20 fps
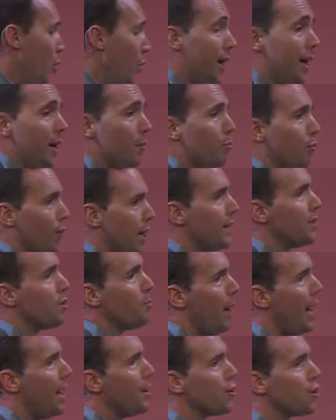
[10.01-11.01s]
here brings
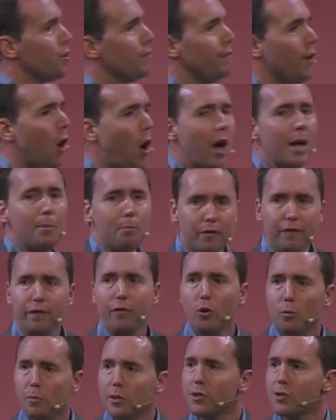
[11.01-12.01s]
passion for high
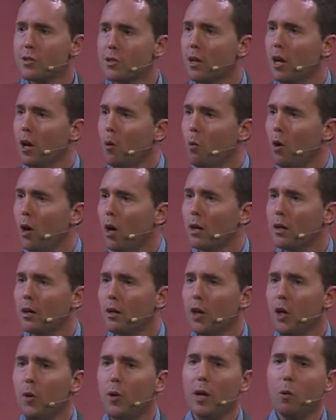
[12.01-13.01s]
performance at work?
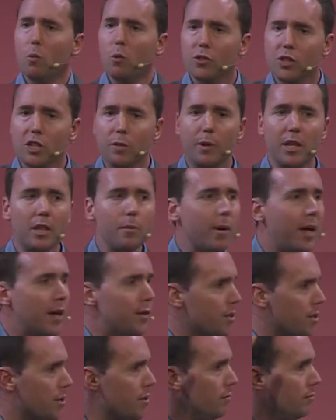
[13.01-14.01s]
Who here wants to be the
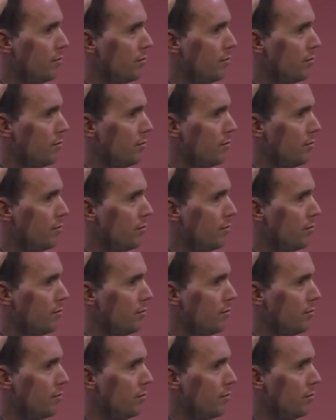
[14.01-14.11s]
best?